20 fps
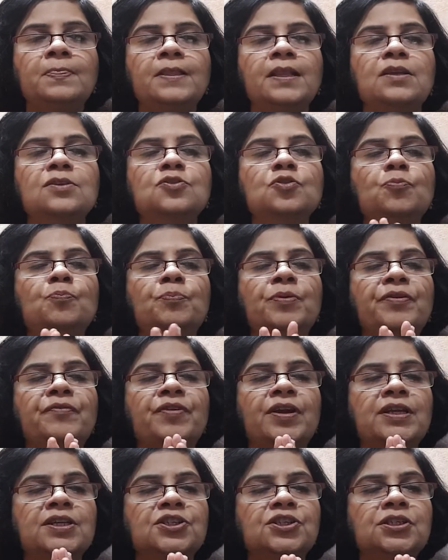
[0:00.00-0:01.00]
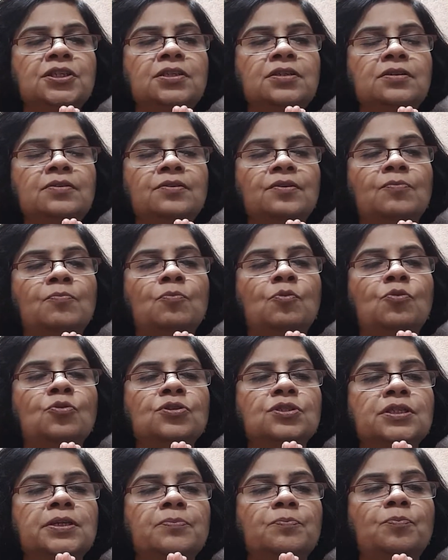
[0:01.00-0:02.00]
So prevention,
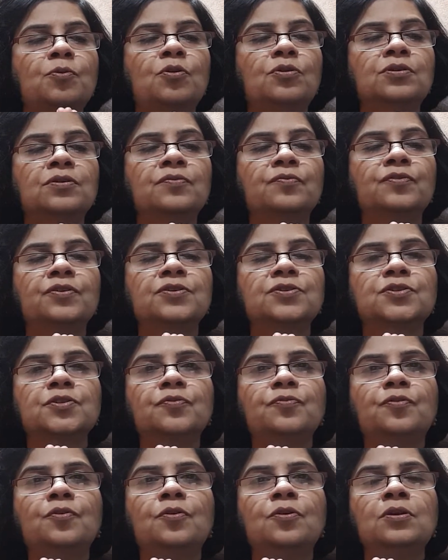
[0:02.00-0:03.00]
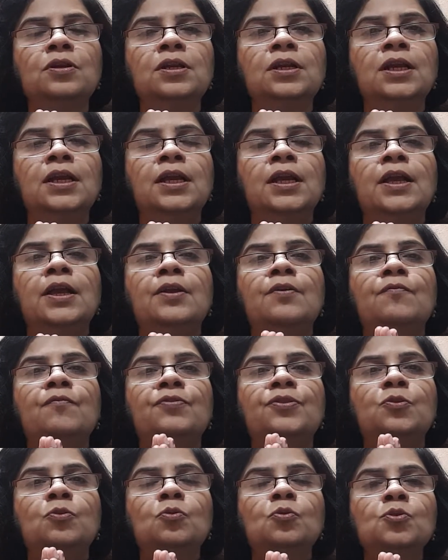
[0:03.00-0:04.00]
most important. First of all,
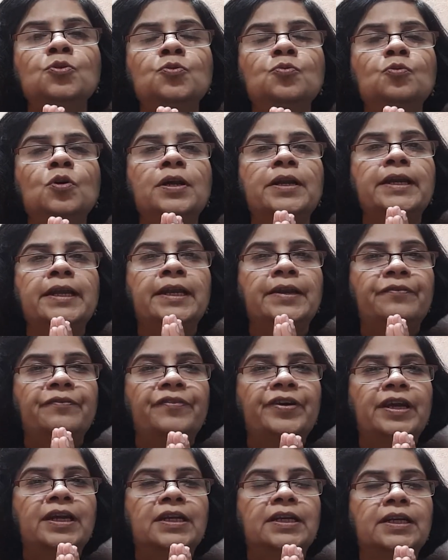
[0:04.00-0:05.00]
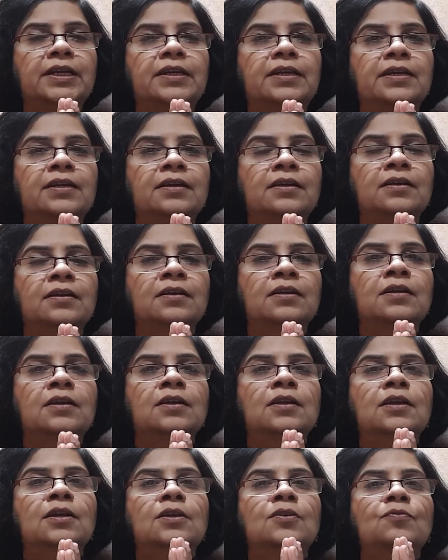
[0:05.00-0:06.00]
those who are infected,
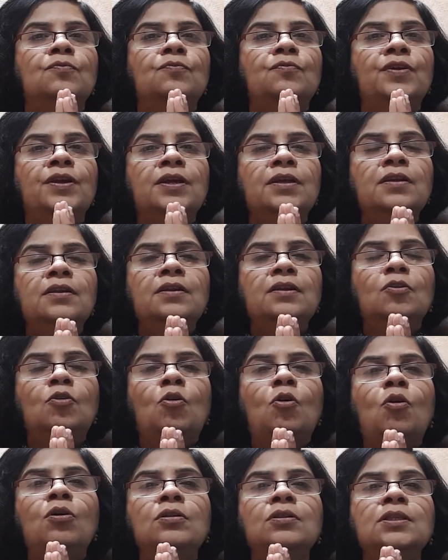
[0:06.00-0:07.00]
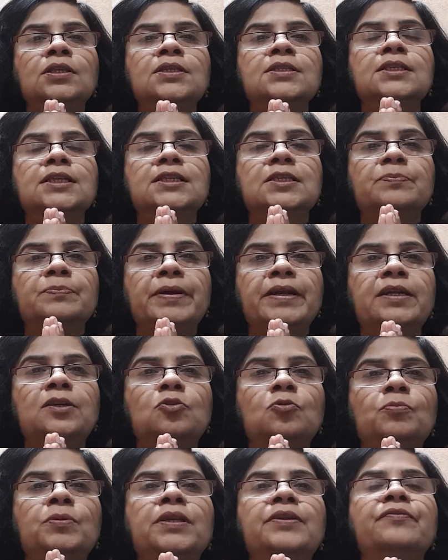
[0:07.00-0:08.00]
when or they suspect
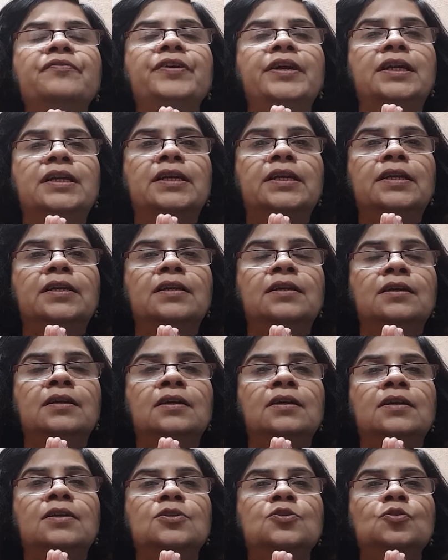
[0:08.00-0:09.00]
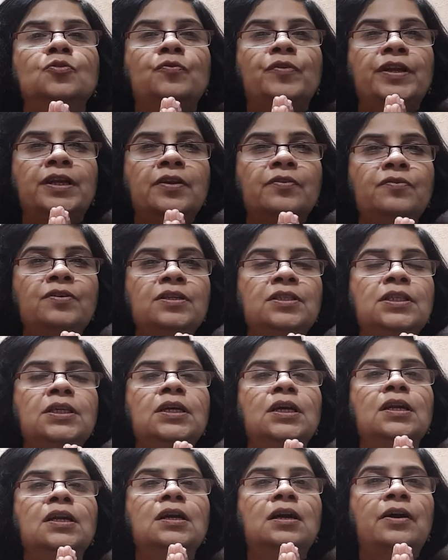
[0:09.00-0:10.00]
to be infected, so whenever they
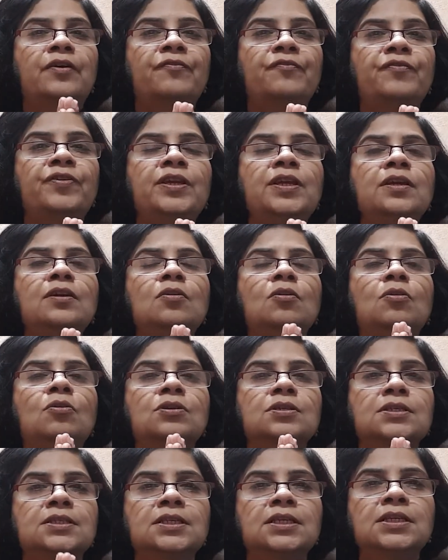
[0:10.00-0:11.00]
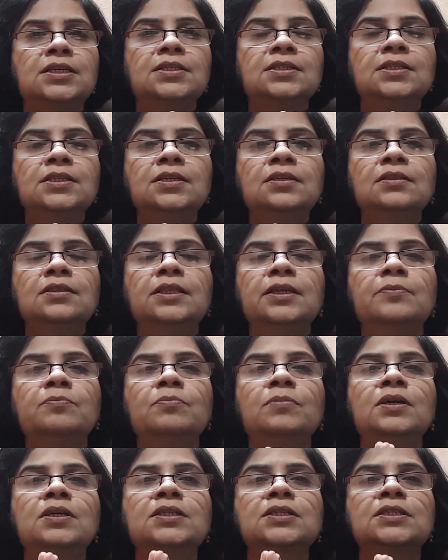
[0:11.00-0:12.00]
are coughing or sneezing, they
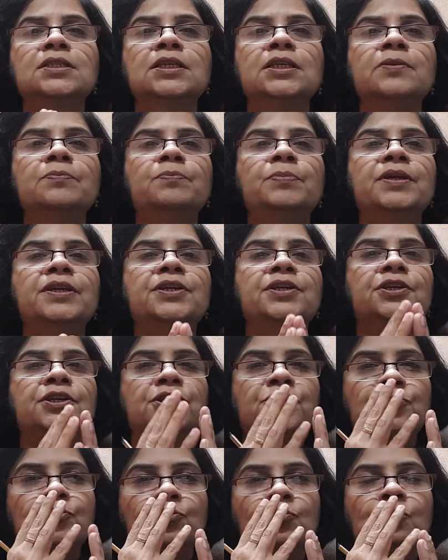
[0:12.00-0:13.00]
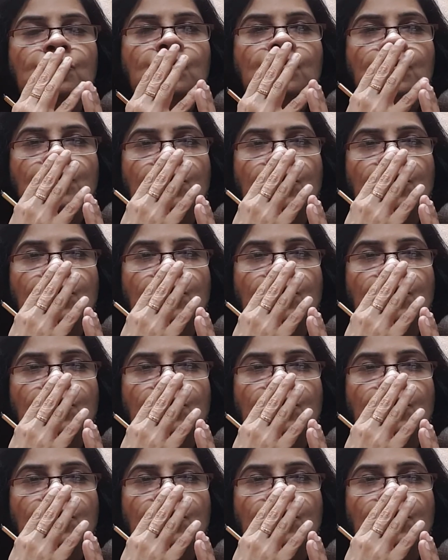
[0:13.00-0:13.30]
must keep a tissue